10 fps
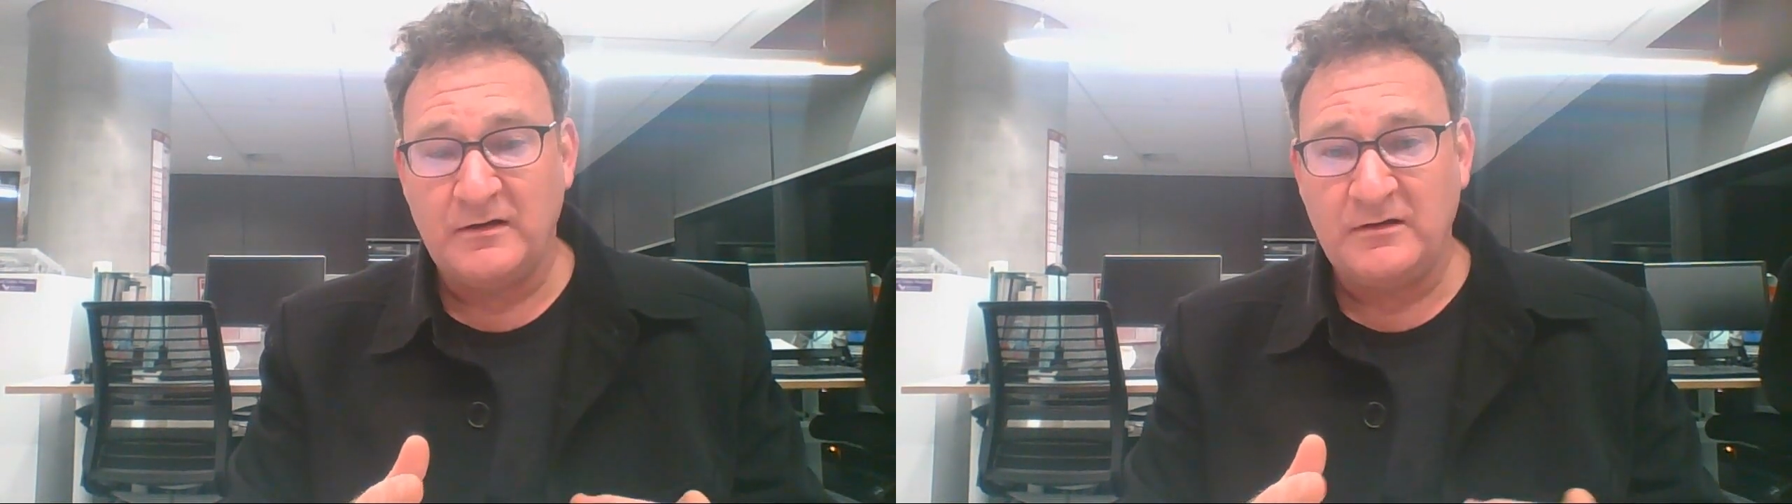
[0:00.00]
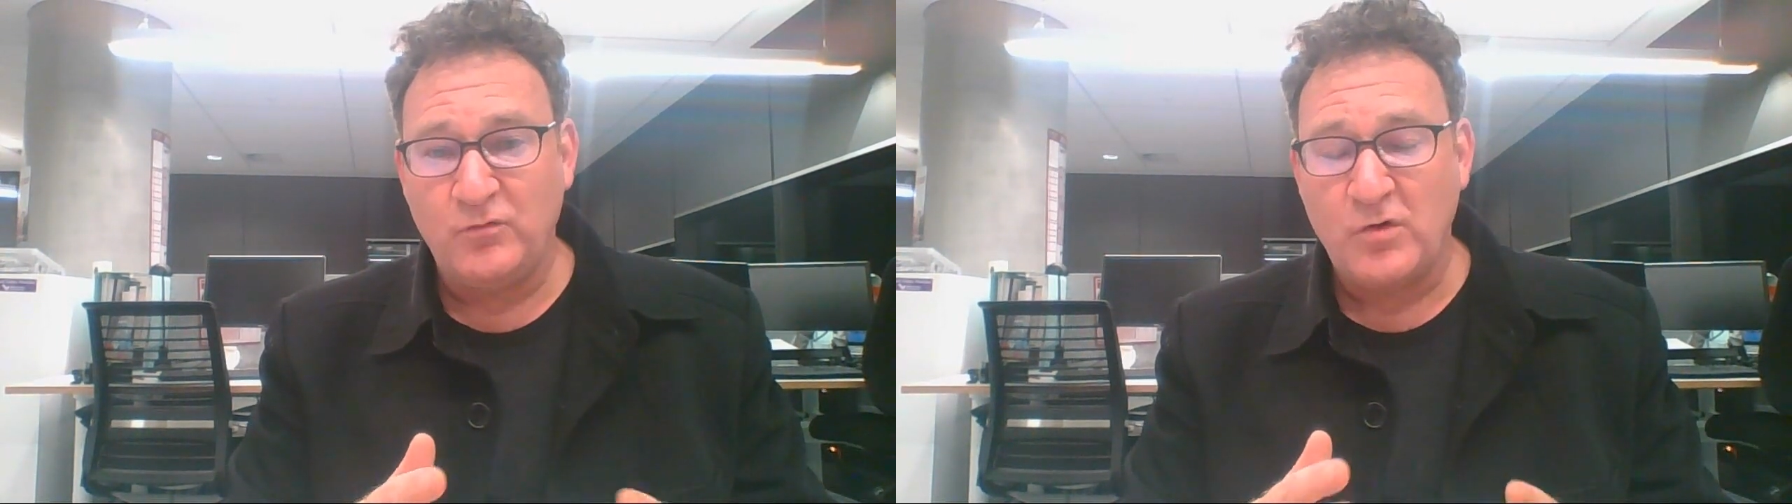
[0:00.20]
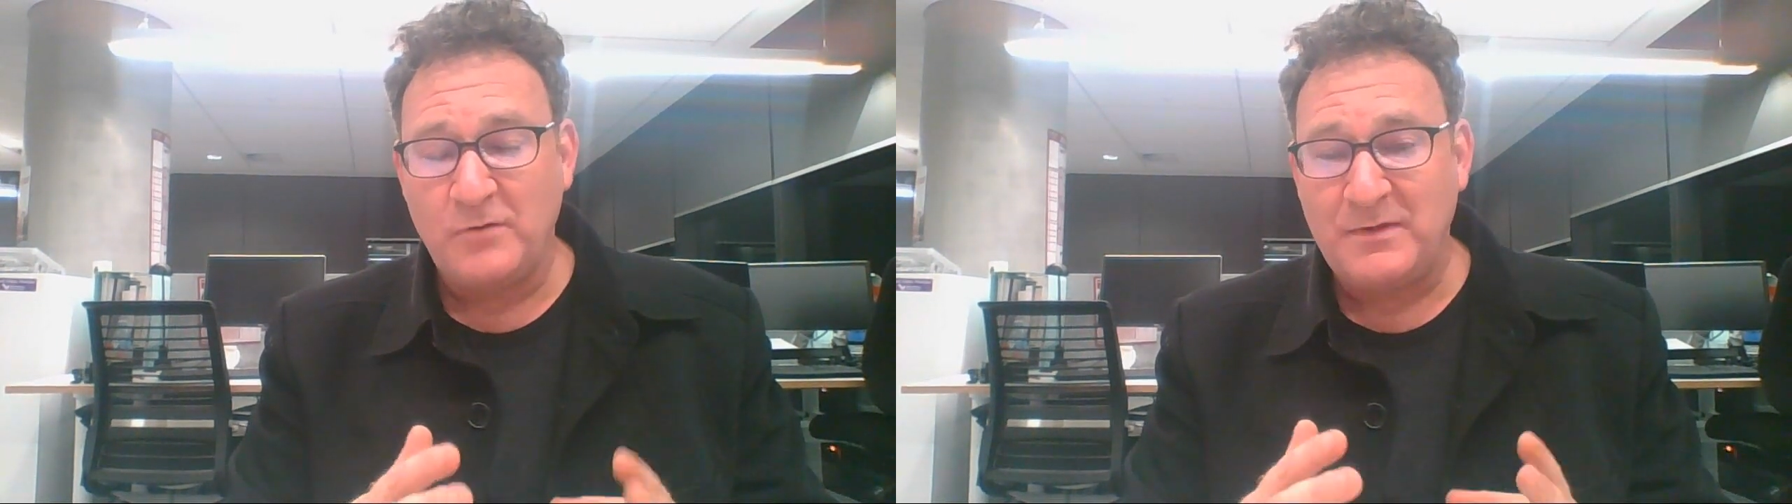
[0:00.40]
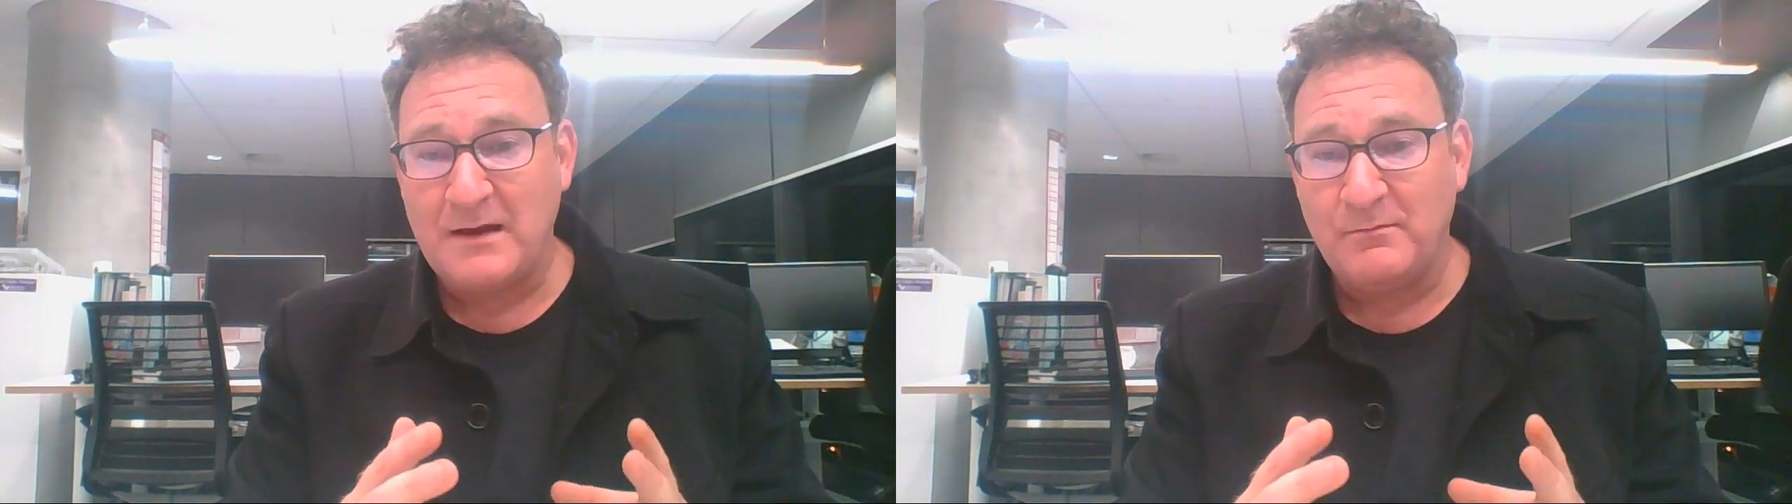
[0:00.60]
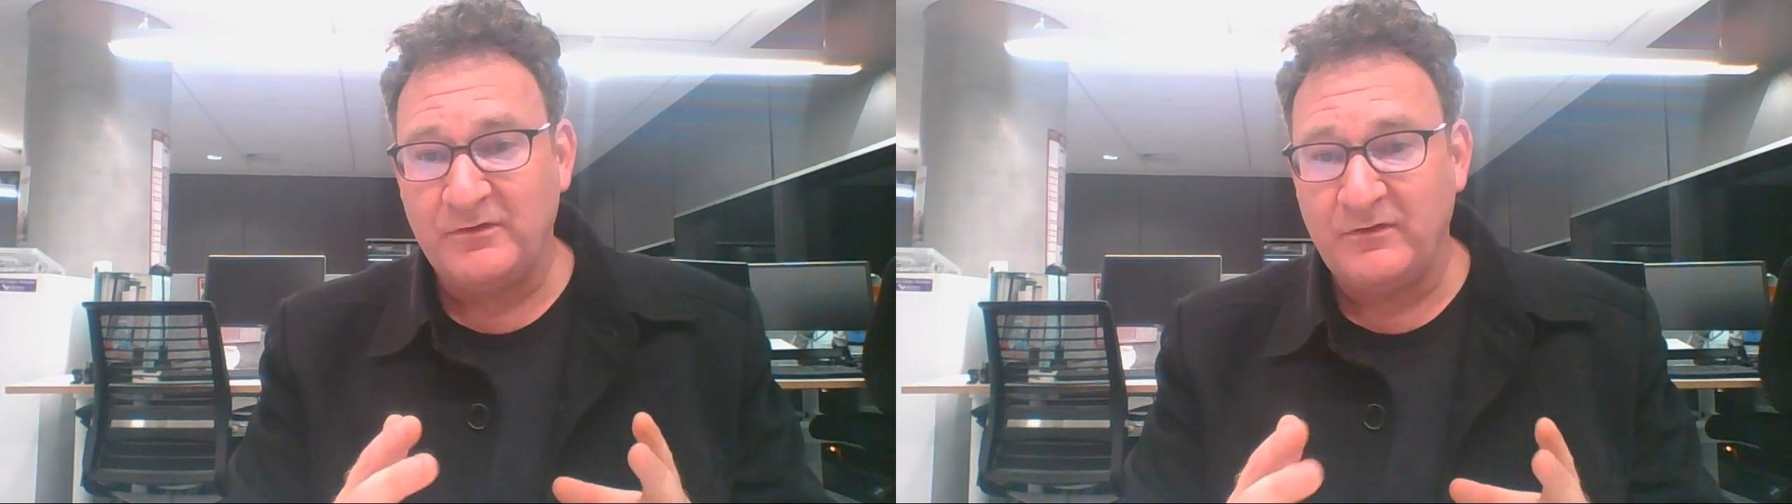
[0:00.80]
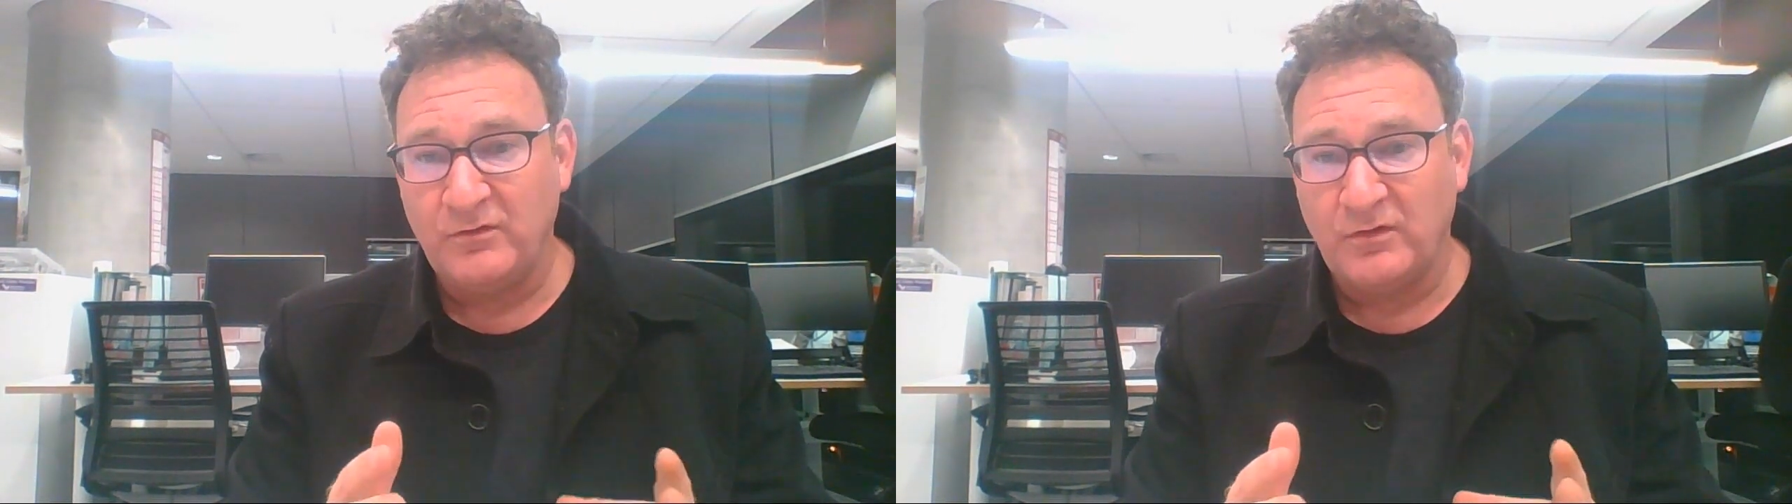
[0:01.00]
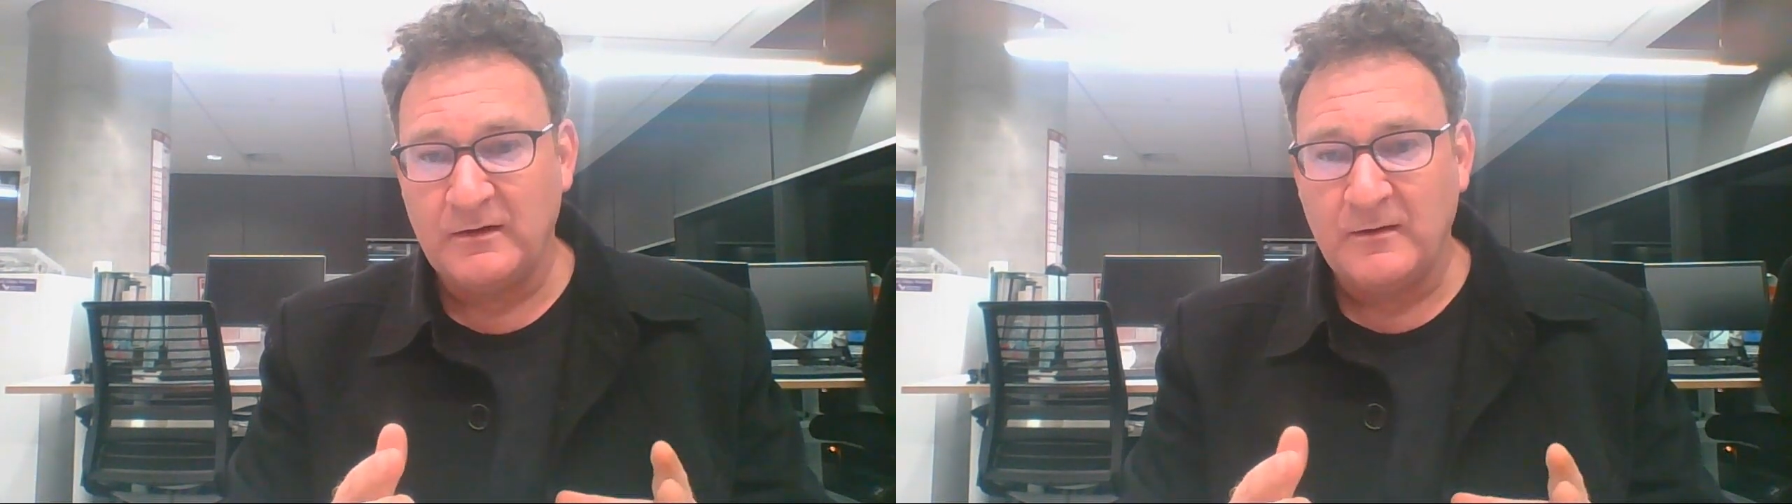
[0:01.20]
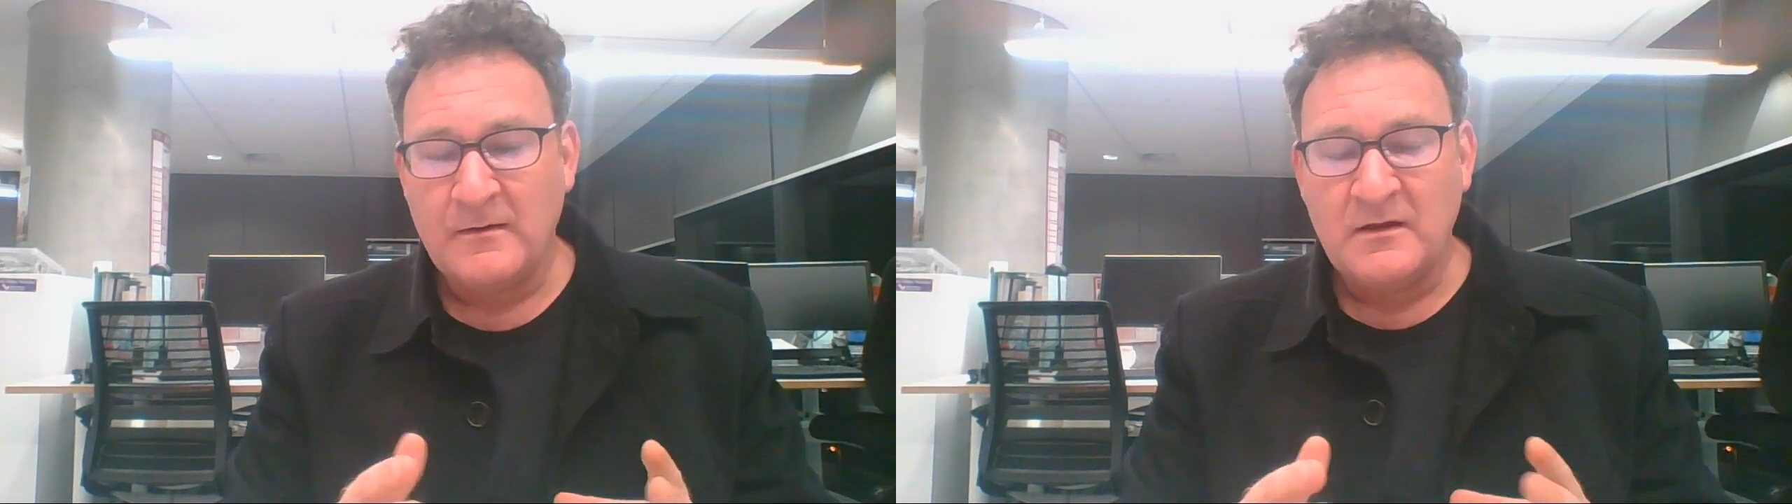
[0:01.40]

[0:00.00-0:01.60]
and you won't be able to do it.